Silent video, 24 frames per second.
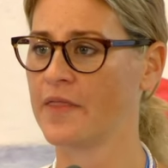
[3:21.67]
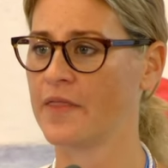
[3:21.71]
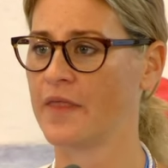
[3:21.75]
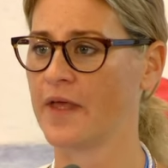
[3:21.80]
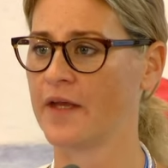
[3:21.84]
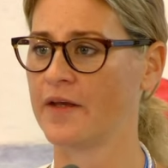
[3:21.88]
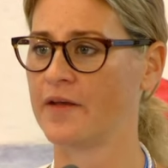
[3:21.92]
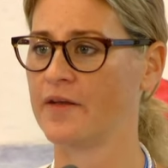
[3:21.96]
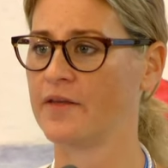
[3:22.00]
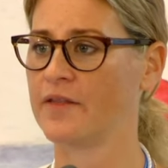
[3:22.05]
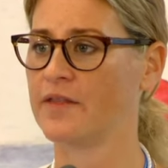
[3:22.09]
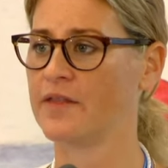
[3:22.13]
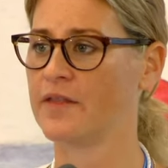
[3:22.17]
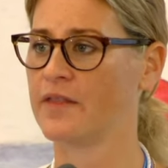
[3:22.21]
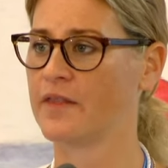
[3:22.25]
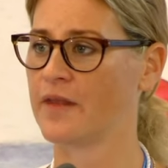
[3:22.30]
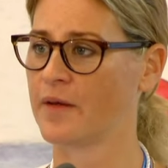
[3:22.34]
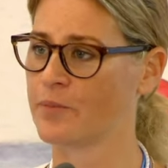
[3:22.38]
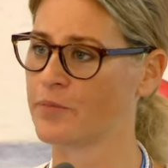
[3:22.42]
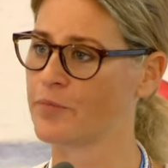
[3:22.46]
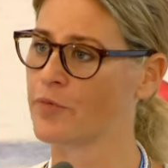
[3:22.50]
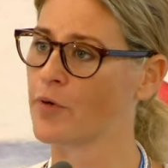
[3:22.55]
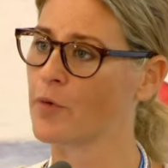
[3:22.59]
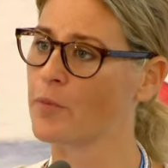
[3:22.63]
that
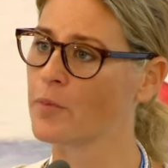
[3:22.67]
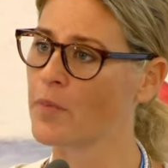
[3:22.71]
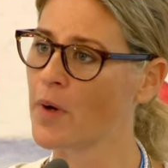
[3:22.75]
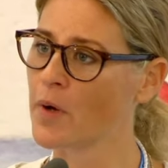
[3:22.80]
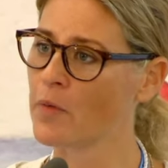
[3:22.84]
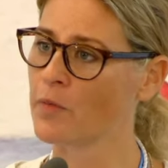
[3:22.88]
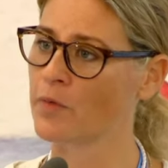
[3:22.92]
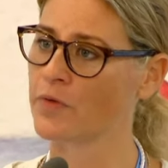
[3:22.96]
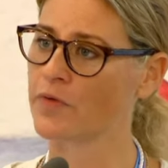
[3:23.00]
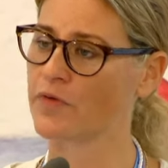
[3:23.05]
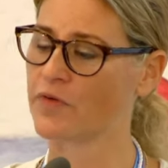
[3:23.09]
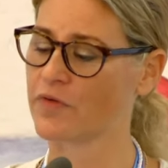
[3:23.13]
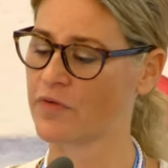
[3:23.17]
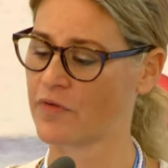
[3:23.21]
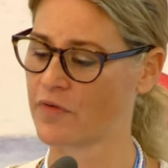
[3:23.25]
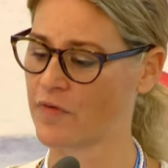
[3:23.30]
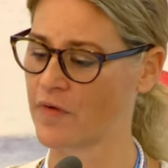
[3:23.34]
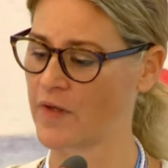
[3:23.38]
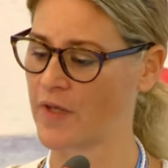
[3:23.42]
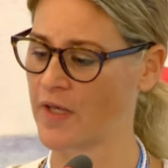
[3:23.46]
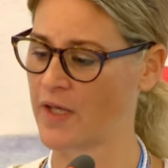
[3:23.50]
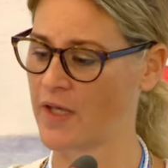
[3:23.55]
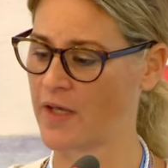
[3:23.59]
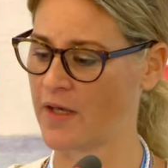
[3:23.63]
promotes
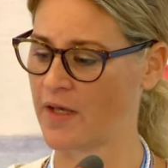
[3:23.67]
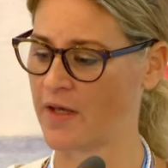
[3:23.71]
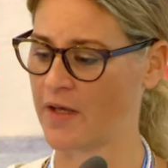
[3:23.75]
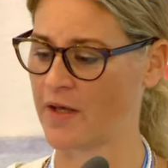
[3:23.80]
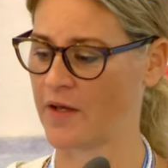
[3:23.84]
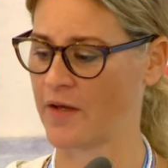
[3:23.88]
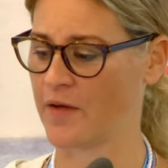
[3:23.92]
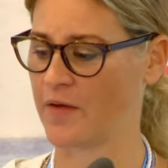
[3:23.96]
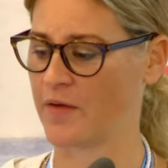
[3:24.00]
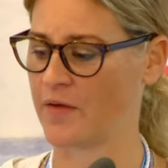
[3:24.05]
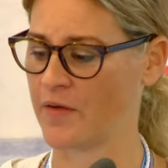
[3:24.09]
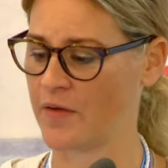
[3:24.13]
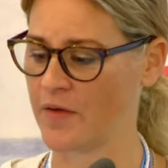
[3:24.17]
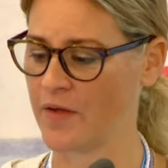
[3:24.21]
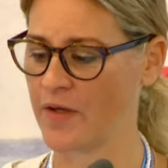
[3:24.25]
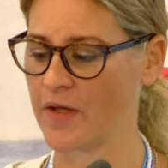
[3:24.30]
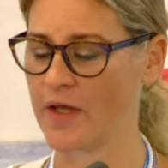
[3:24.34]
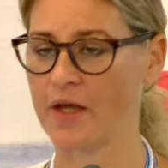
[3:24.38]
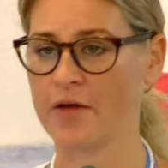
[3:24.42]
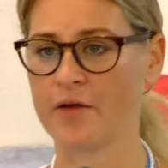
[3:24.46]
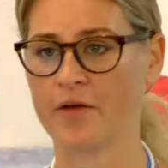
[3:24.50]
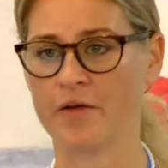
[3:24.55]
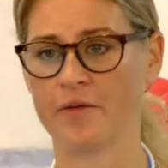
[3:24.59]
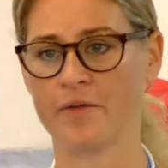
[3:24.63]

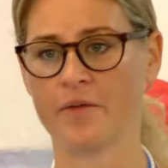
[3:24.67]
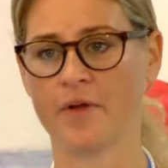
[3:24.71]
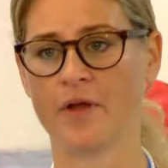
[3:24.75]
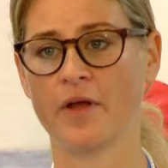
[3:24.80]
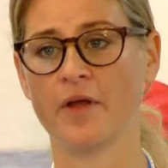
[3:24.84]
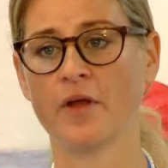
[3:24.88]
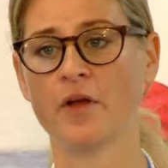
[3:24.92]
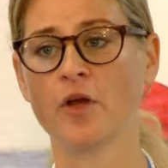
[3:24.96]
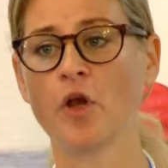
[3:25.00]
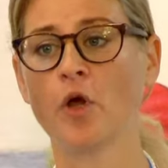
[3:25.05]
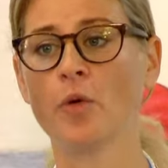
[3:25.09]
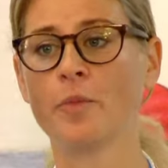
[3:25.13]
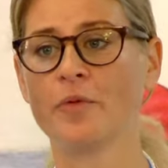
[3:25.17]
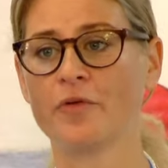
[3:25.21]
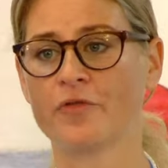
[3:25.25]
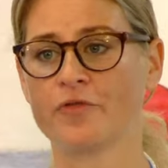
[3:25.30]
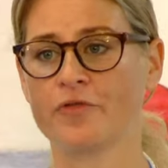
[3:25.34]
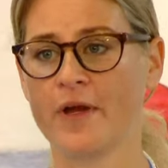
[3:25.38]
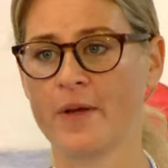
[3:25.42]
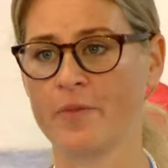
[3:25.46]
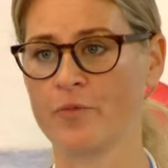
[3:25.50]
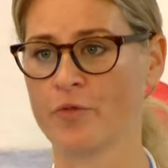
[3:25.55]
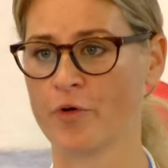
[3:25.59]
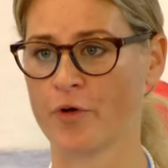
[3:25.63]
a global
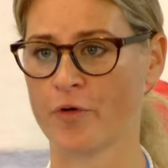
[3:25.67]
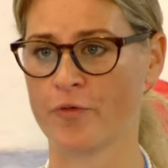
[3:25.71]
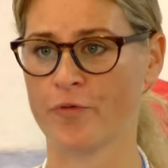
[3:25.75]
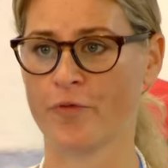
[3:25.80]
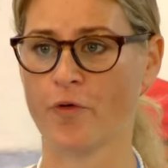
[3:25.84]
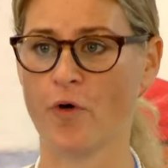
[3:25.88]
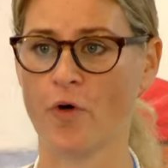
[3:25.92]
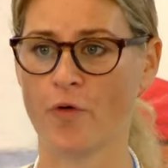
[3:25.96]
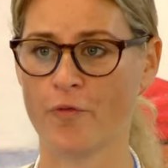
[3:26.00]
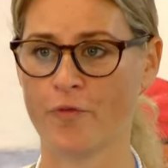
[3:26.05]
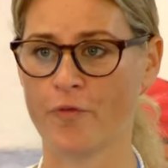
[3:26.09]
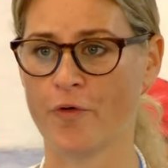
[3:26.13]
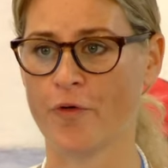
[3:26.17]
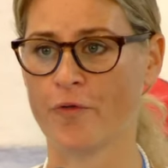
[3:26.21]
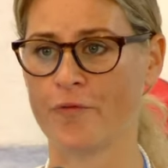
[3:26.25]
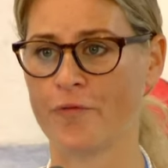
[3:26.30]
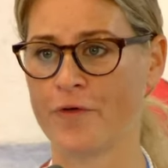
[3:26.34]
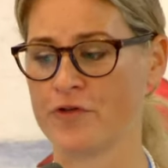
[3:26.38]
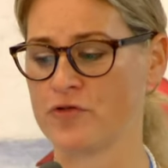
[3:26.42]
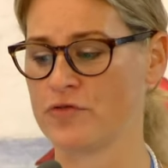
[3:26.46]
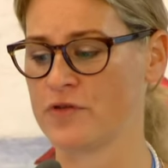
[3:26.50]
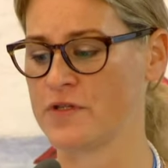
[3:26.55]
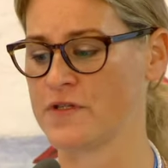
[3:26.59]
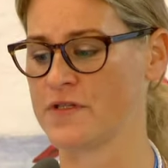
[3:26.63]
framework for
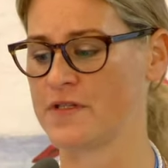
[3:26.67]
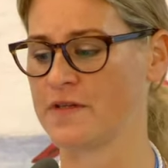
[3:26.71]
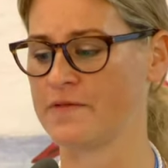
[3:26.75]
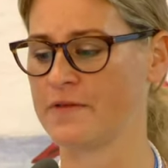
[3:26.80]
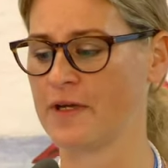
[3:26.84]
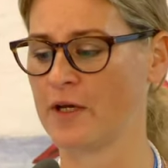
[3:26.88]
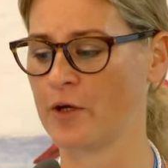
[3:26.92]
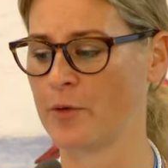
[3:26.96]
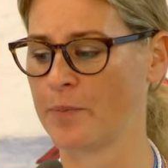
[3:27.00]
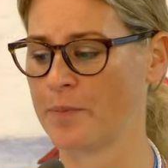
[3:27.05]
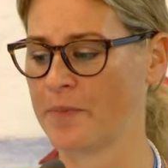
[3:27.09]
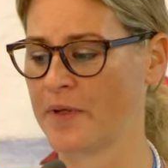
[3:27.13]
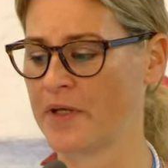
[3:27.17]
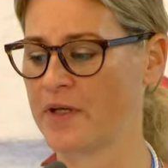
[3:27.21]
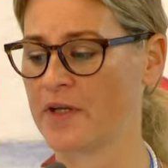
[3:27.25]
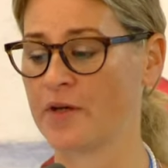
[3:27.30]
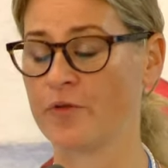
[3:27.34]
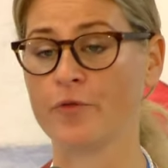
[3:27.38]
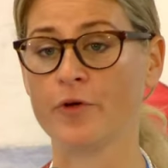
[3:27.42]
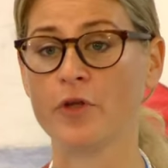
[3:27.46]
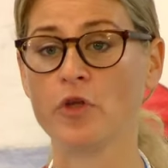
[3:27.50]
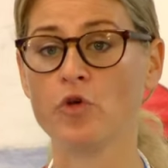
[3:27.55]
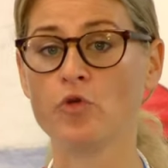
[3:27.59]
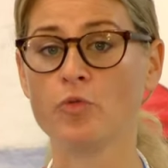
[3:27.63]
fisheries development
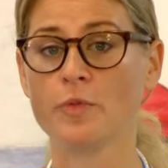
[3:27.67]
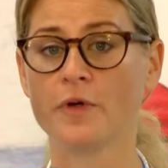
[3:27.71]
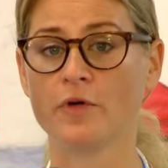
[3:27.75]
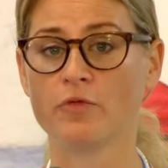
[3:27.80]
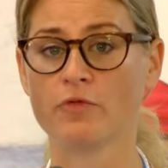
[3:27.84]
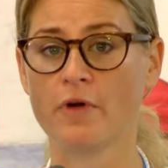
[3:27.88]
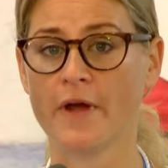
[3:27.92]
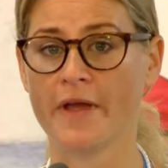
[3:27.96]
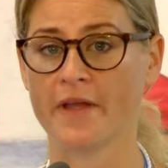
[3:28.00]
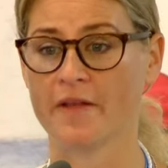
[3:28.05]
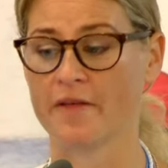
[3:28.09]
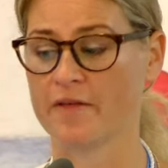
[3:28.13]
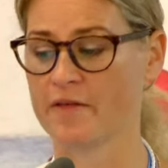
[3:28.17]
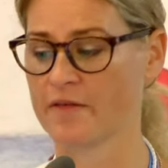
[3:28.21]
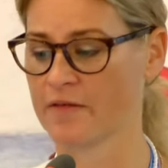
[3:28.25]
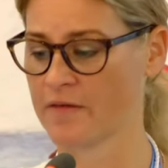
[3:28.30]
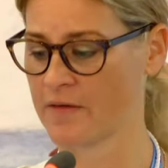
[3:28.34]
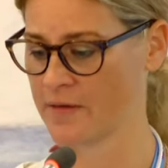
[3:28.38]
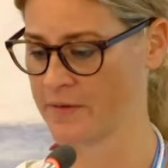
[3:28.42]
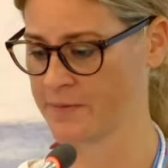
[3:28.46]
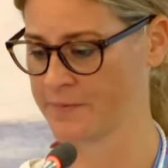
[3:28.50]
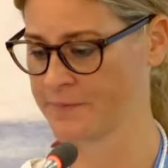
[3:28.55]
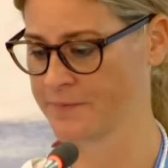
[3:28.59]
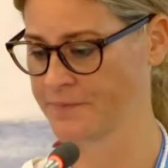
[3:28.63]
and for human
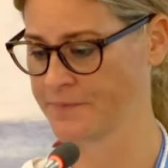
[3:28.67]
rights.